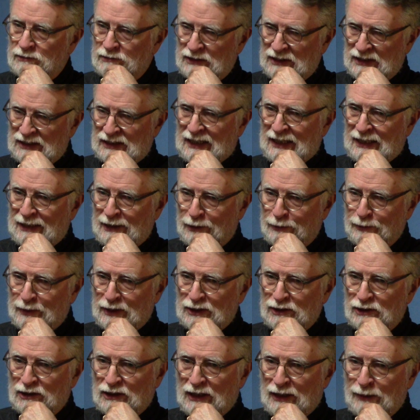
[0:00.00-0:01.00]
is that how
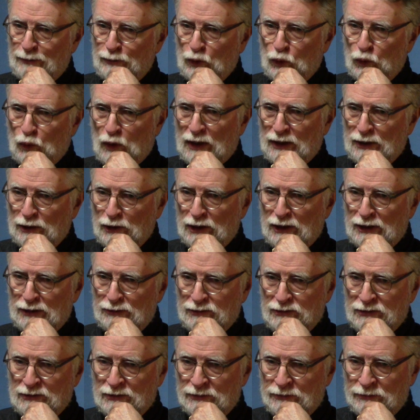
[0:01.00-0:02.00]
much time you want
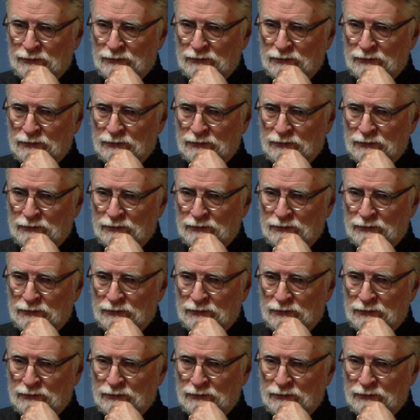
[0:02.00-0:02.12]
off?